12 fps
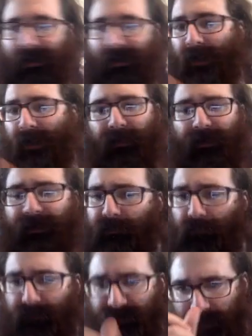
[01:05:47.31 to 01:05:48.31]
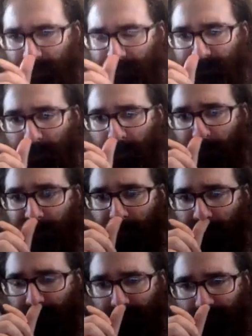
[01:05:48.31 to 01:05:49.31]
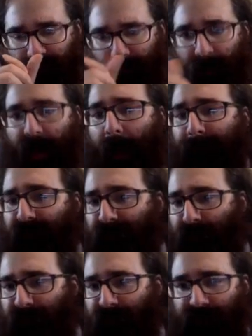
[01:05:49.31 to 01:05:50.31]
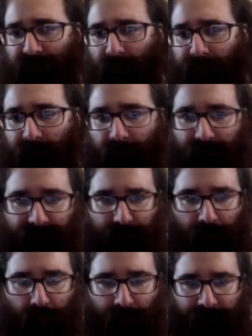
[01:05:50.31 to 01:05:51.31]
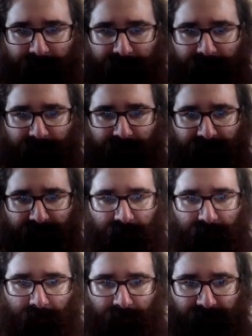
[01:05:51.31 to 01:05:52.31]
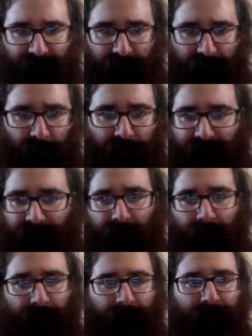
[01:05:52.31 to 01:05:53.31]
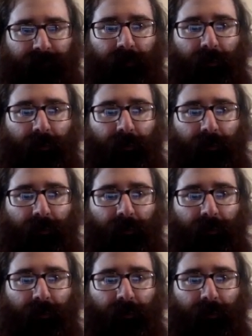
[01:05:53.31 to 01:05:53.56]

All I can do is say I'm sorry. This is what happens when you generate crazy coefficients and you get all excited with the stylus.